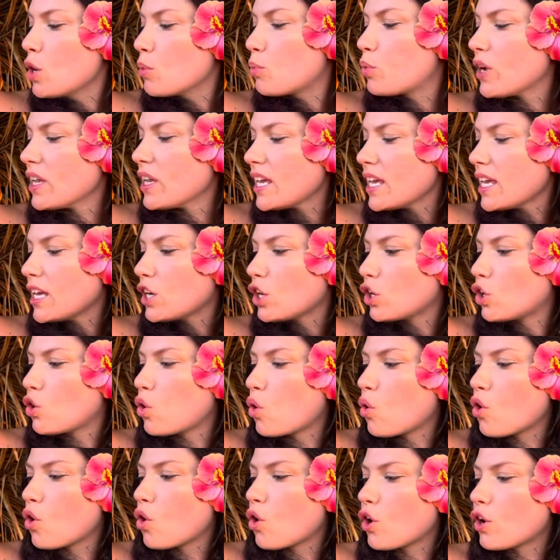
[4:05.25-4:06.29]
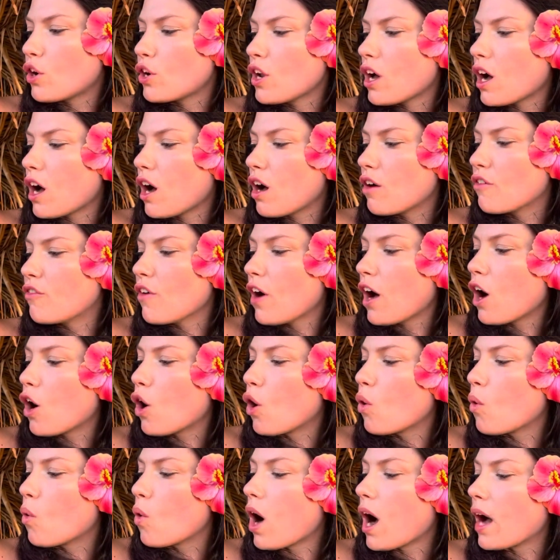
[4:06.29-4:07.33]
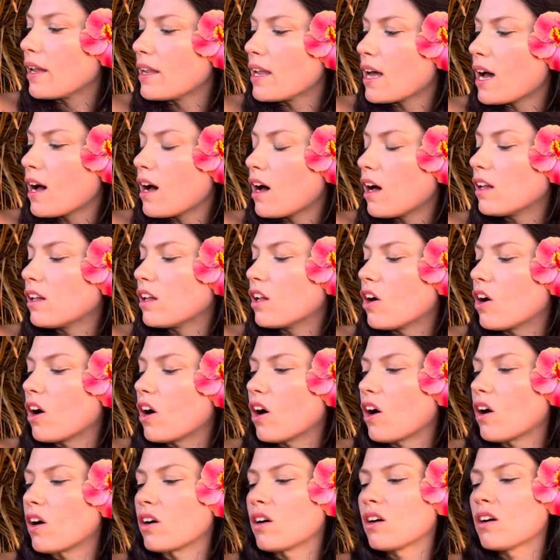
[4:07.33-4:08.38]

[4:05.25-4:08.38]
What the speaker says: bringing a cord of Oana along.